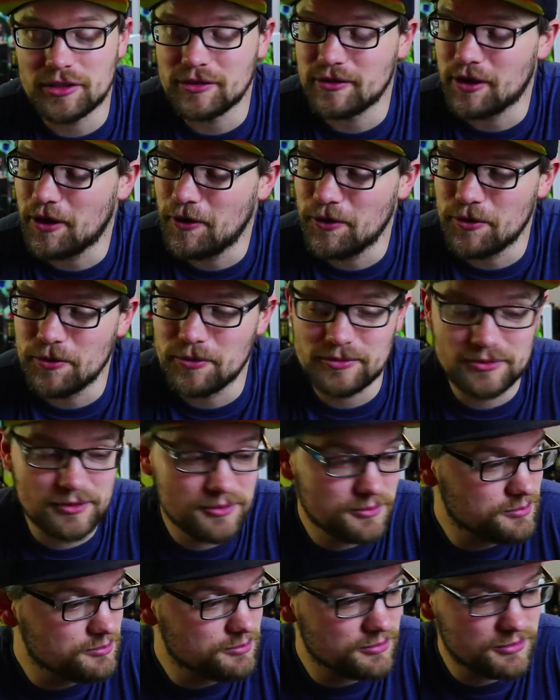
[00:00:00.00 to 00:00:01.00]
You can go
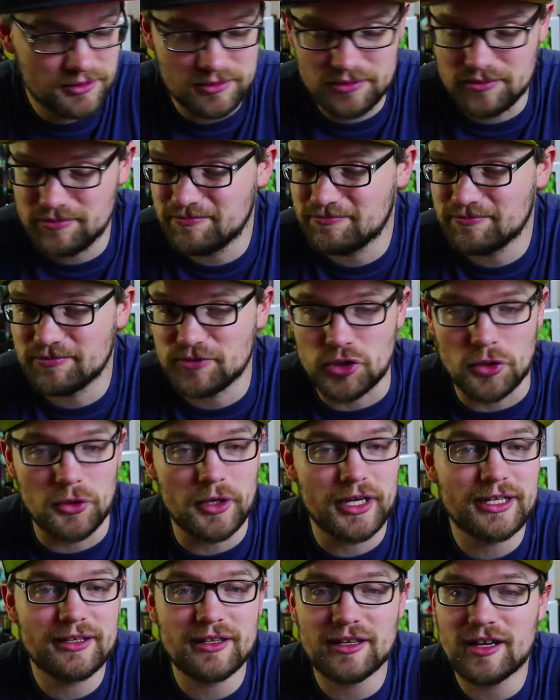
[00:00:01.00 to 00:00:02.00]

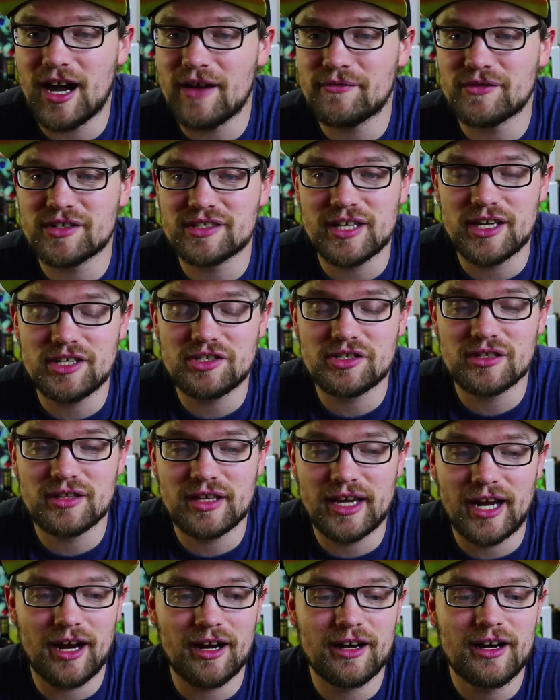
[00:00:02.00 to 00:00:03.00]
join the
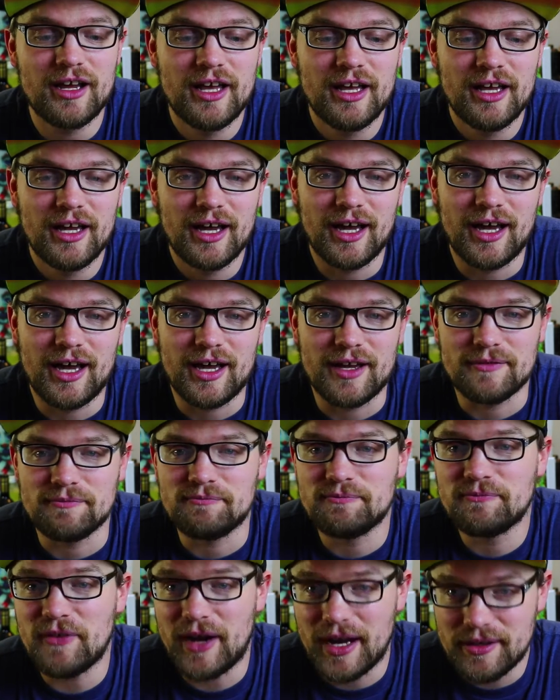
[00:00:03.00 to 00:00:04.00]
conversation there,
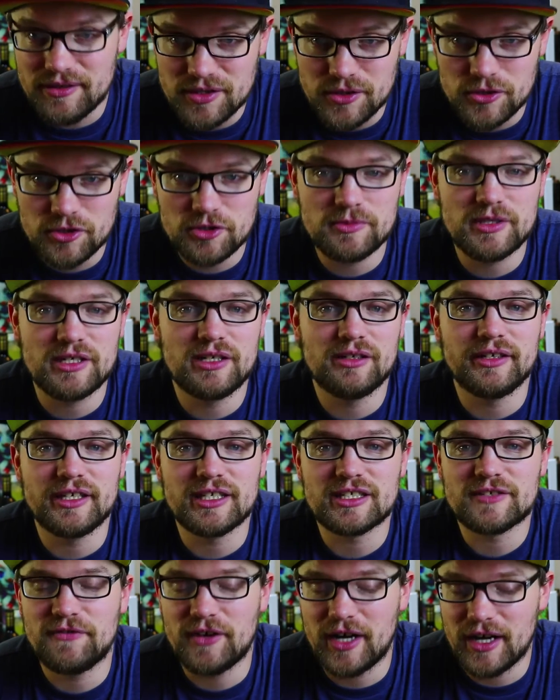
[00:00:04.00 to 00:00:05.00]
find the social media
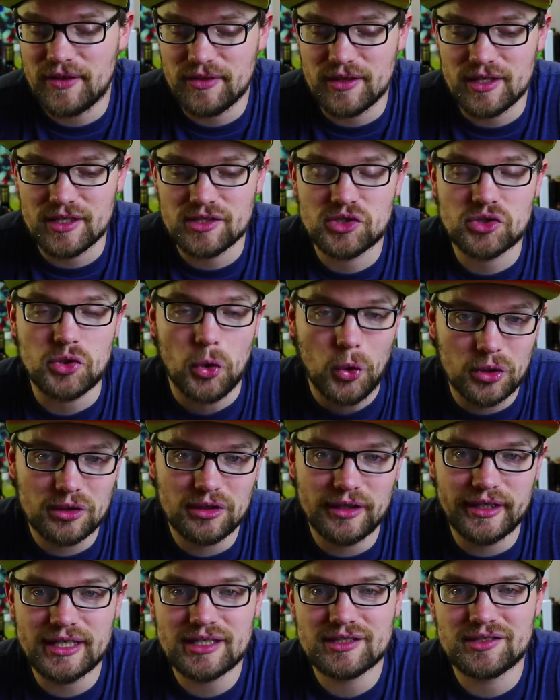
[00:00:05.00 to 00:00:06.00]
links, find the
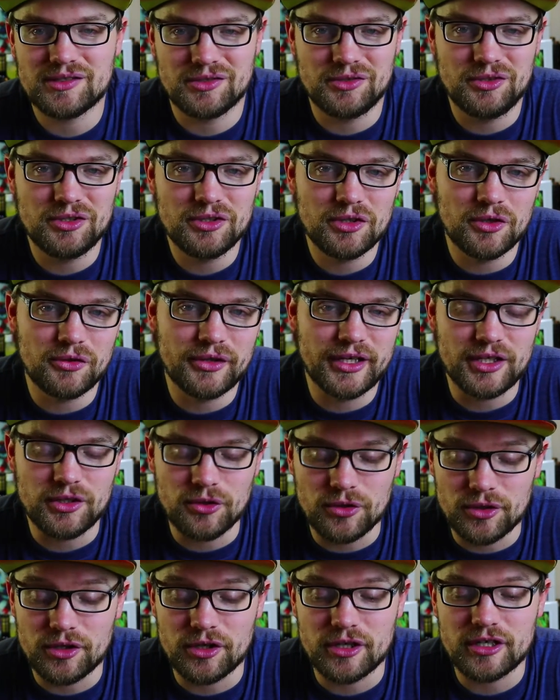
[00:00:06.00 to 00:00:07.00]
store links so you can go get
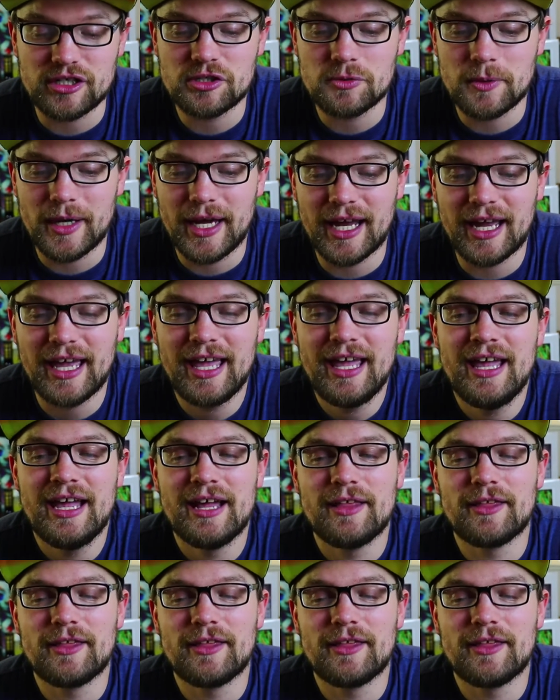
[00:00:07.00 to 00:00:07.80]
your nerdy swag.